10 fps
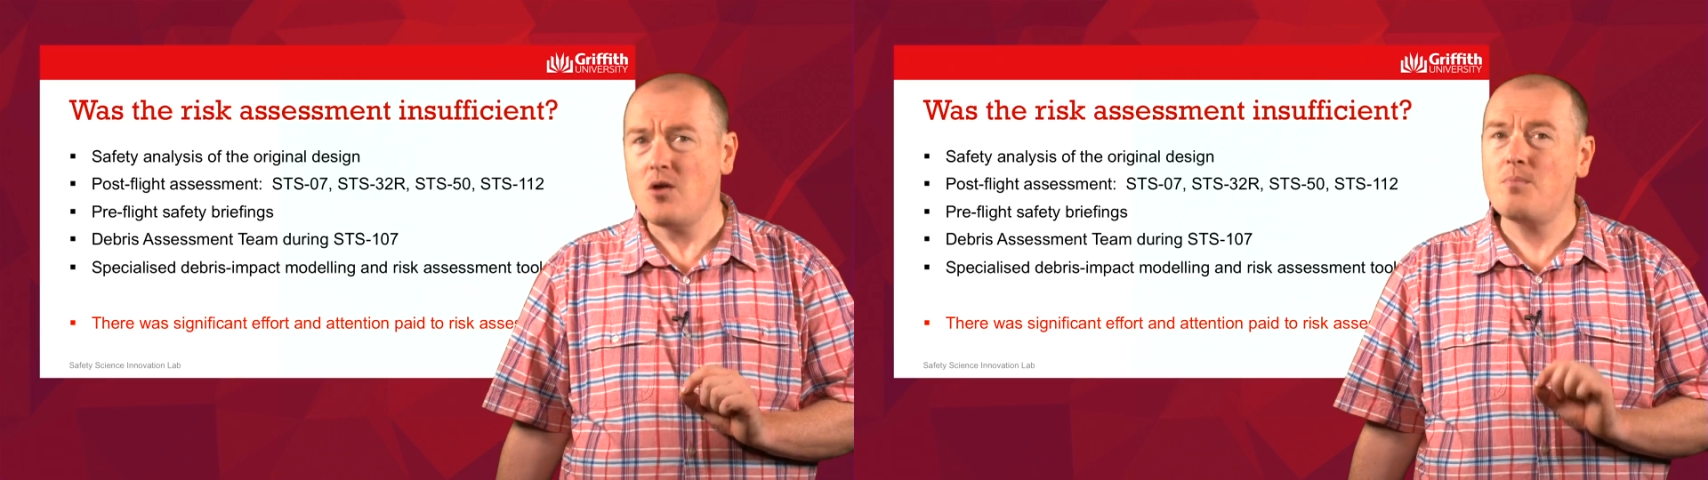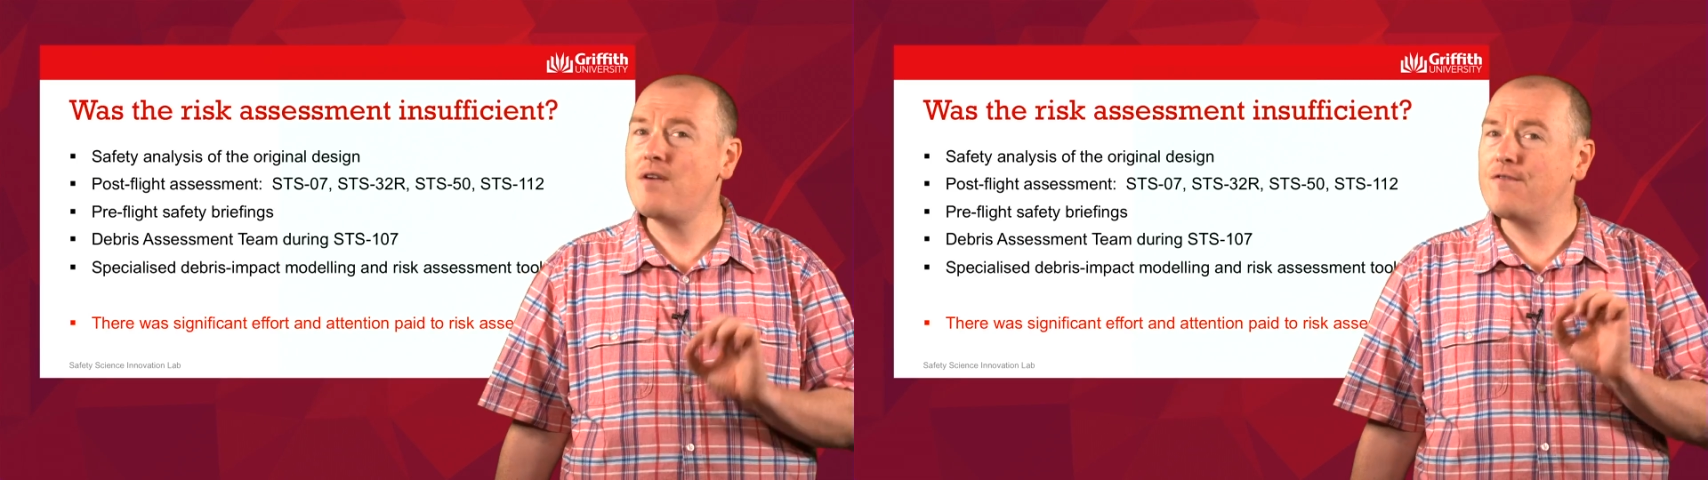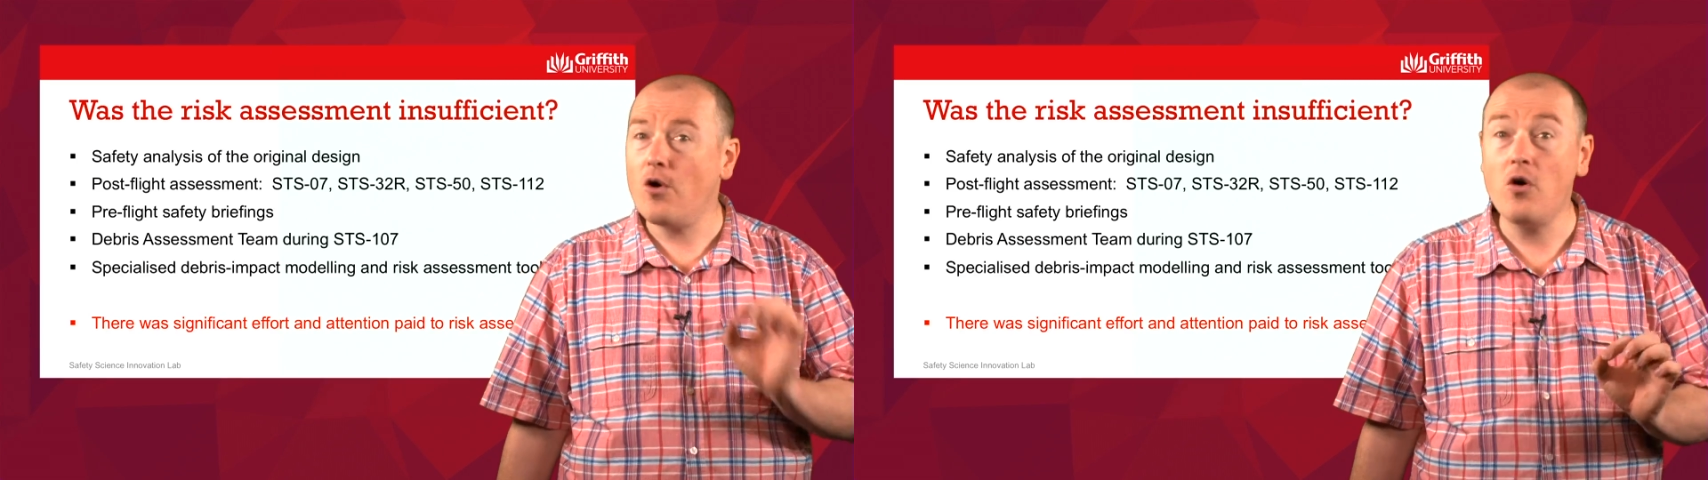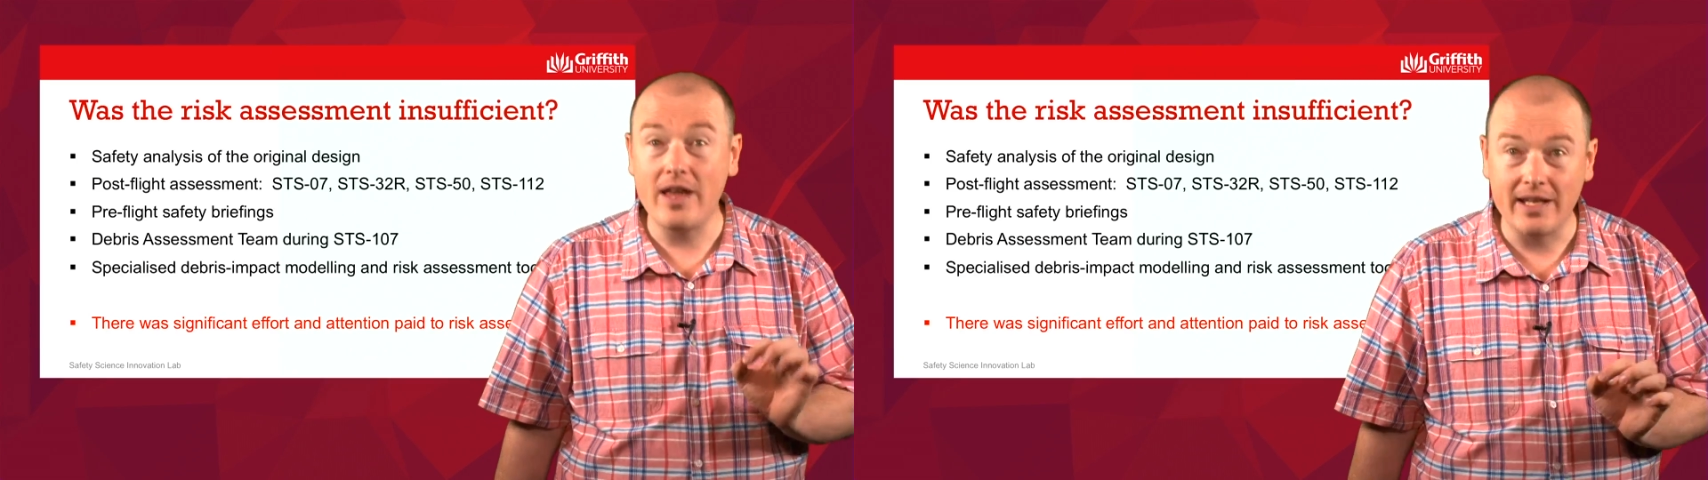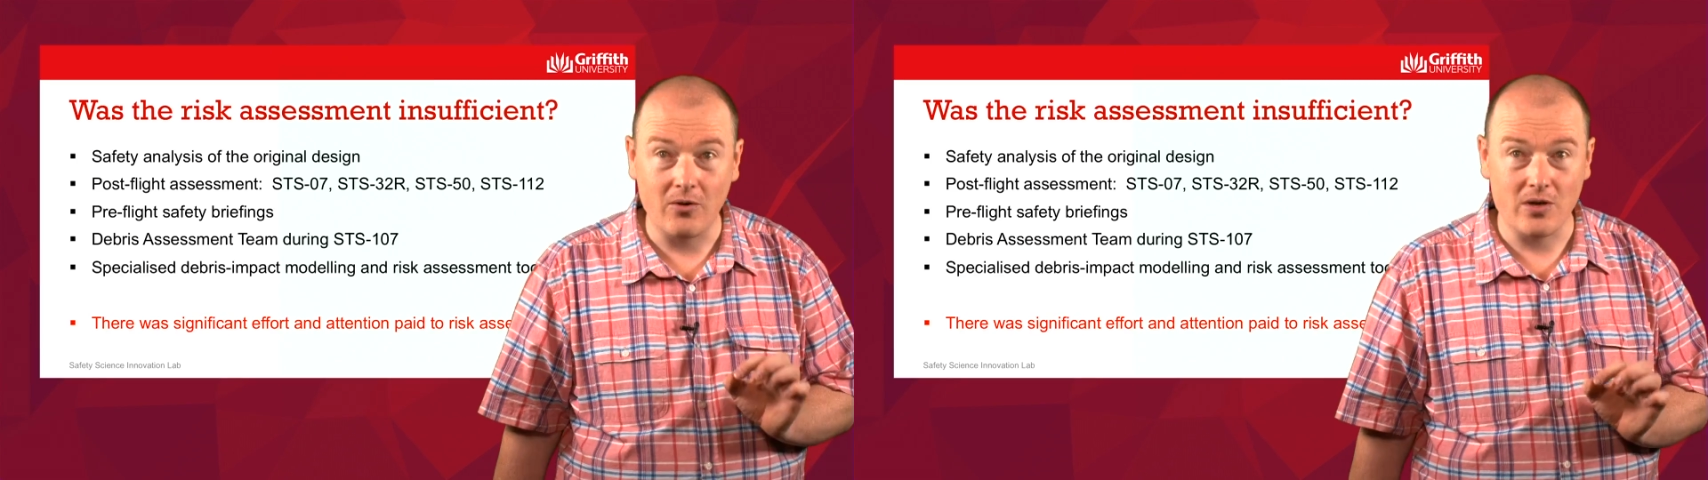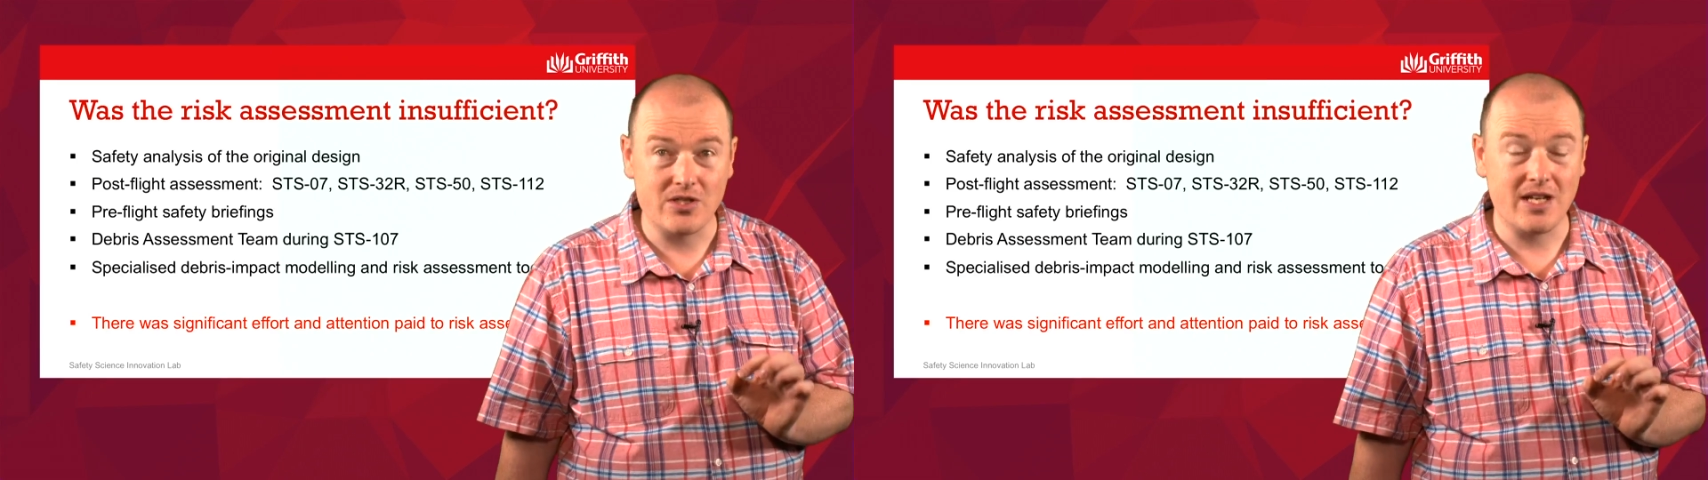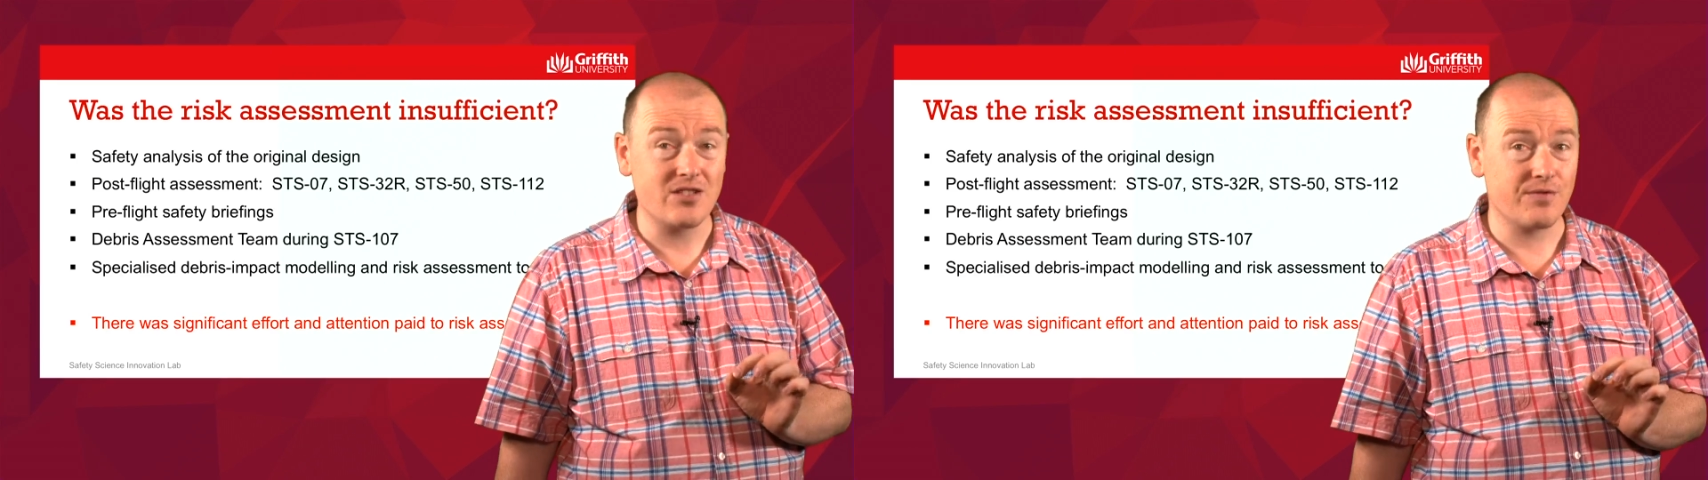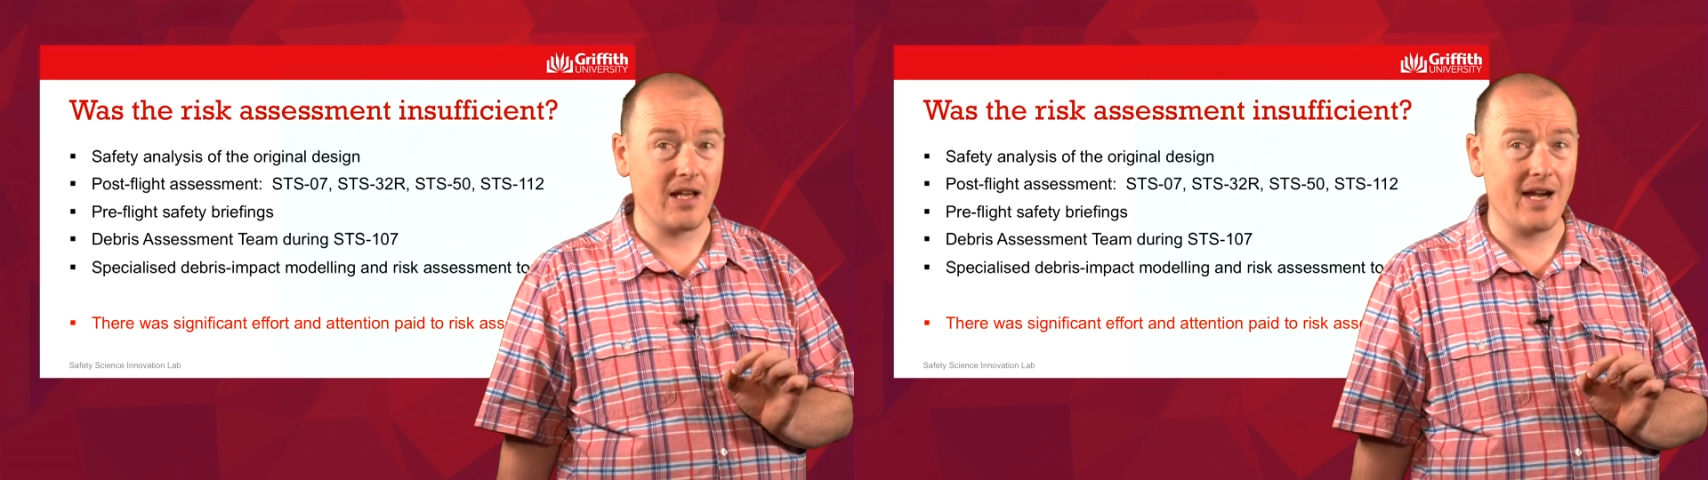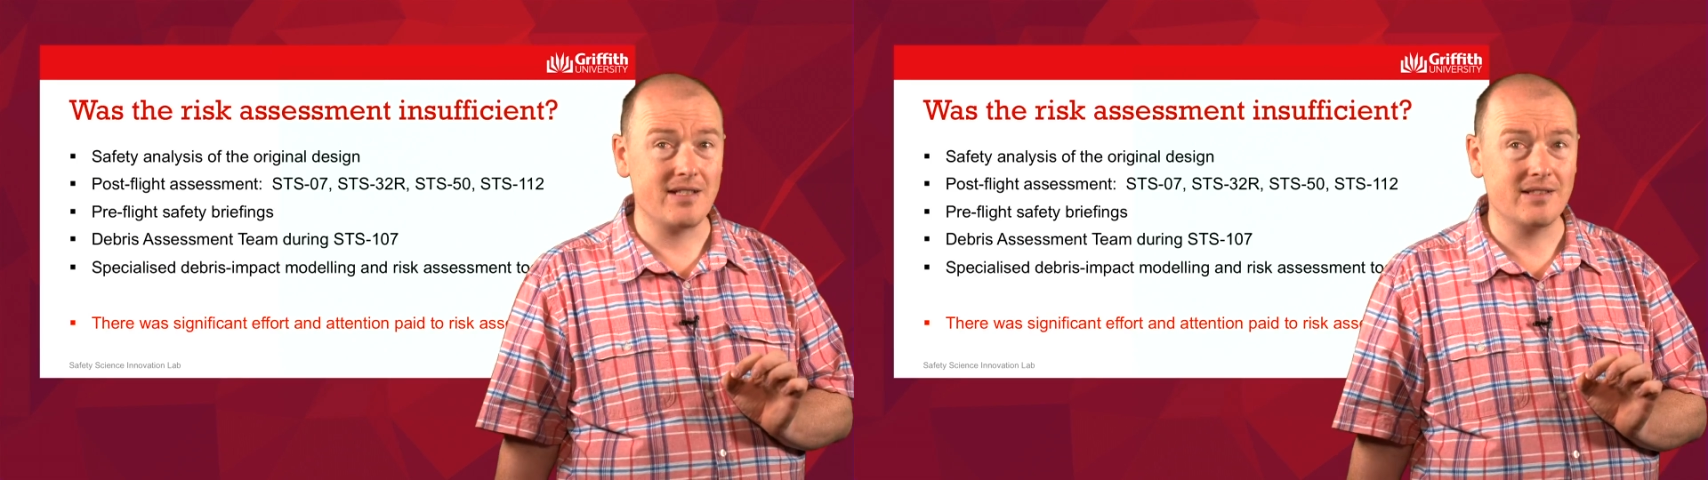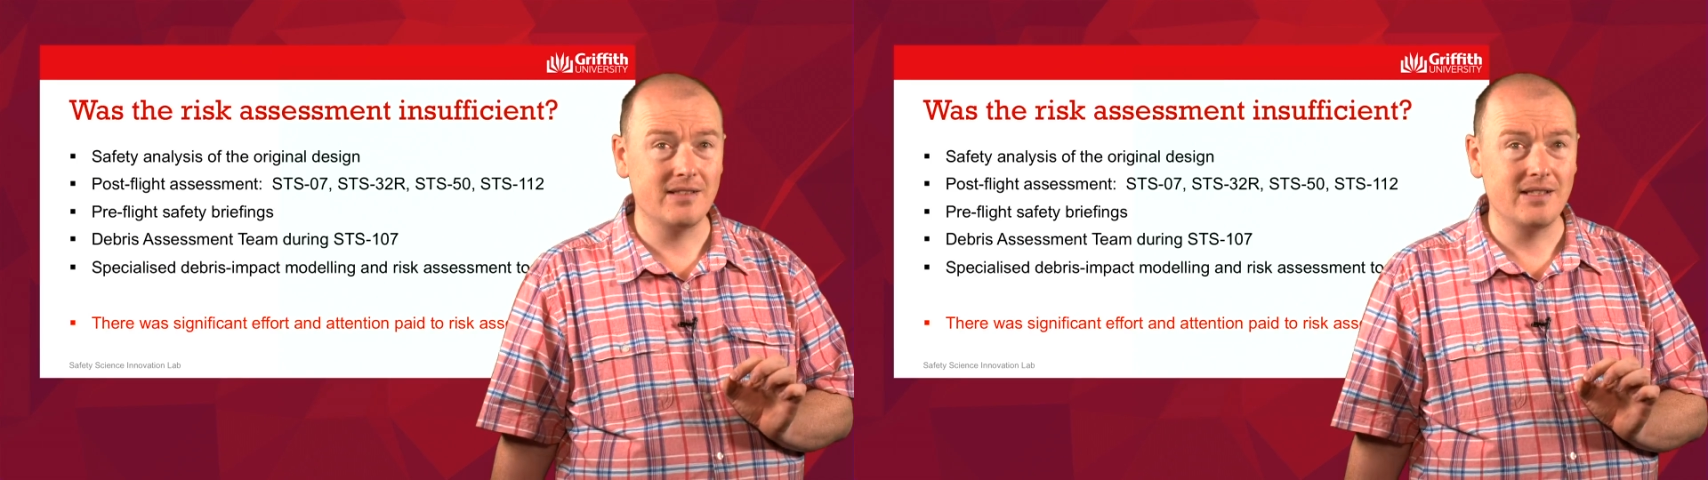Before they launched each flight,